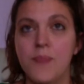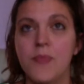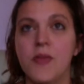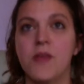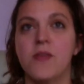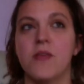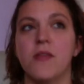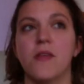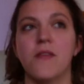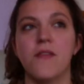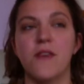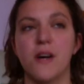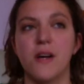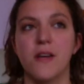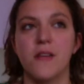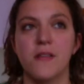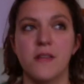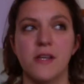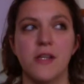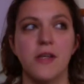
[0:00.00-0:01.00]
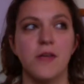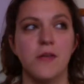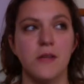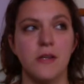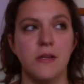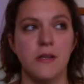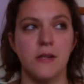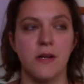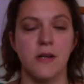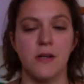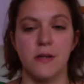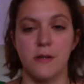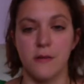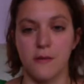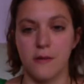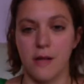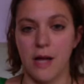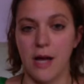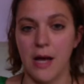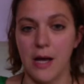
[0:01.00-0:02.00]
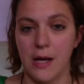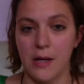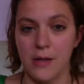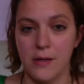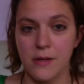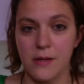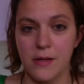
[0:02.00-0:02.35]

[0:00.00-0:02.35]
So, the first thing you need to understand